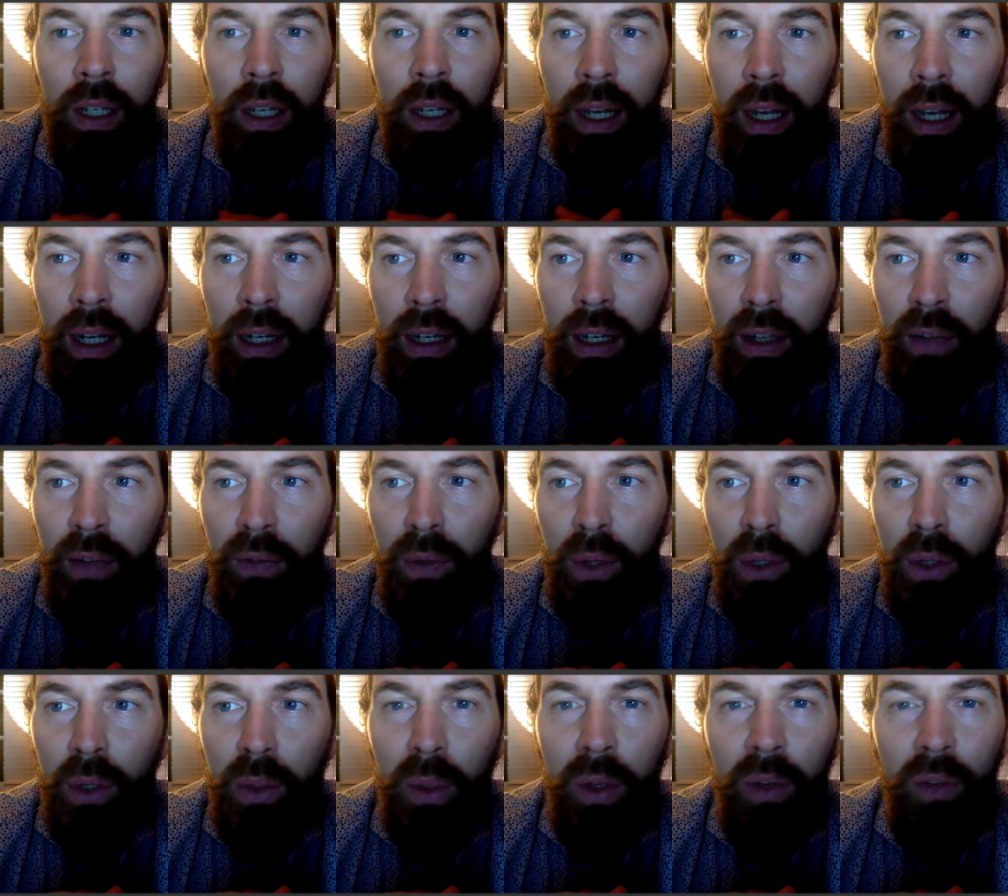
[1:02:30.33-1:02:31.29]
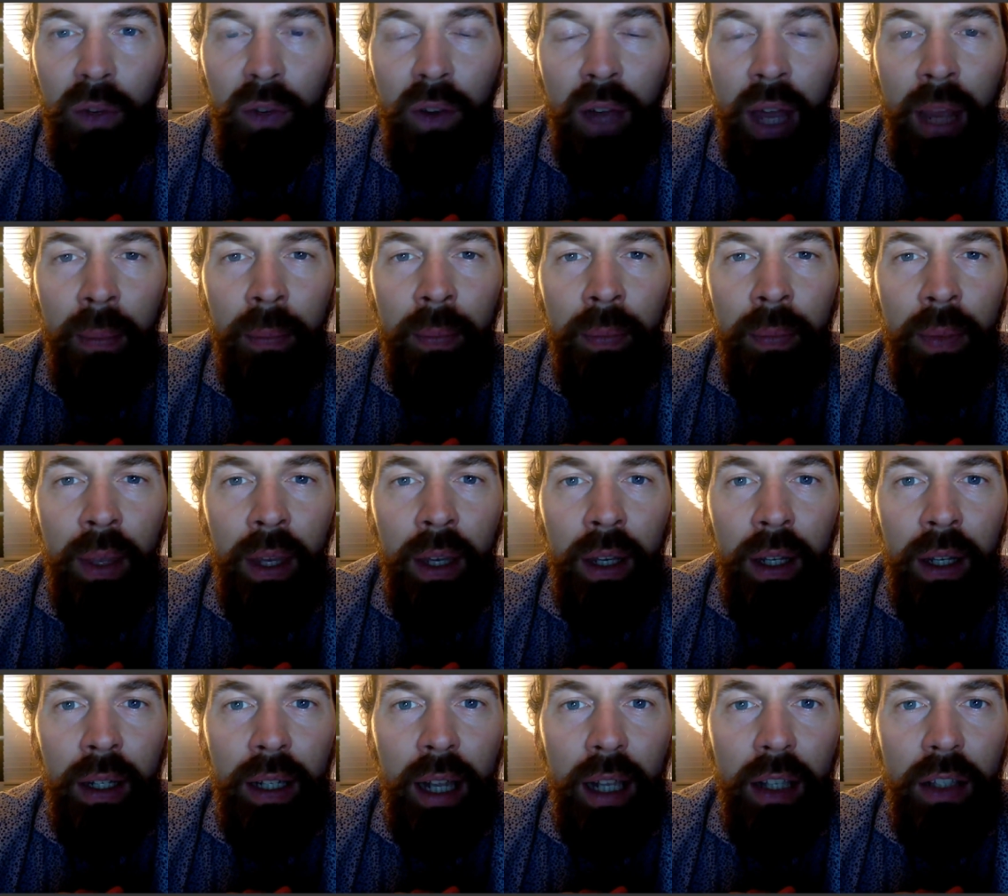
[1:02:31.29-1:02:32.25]
And if your twin flame
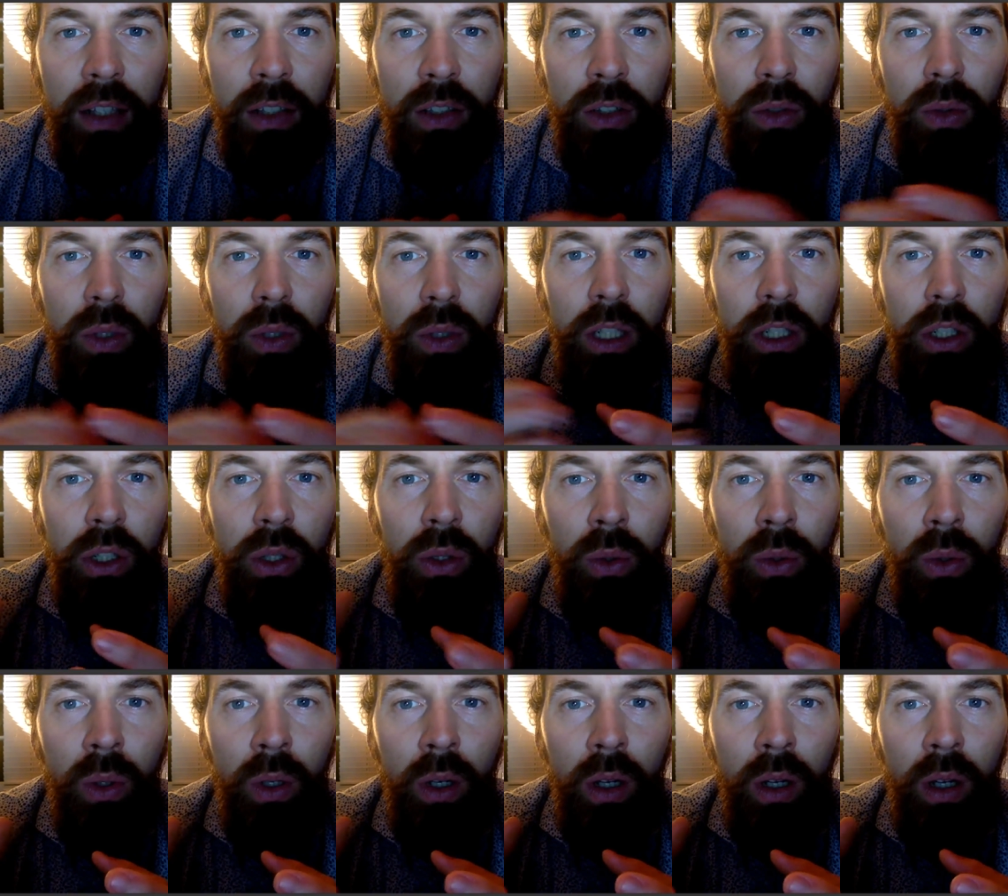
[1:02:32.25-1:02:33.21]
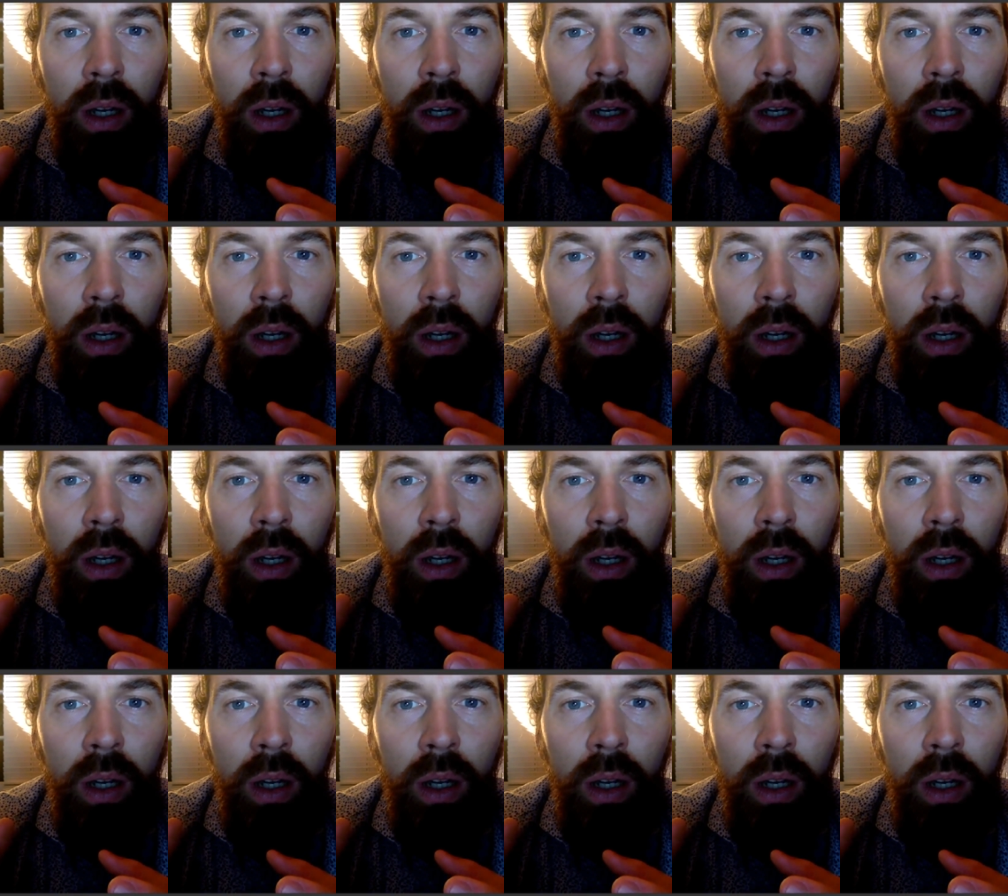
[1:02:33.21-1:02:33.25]
doesn't treat you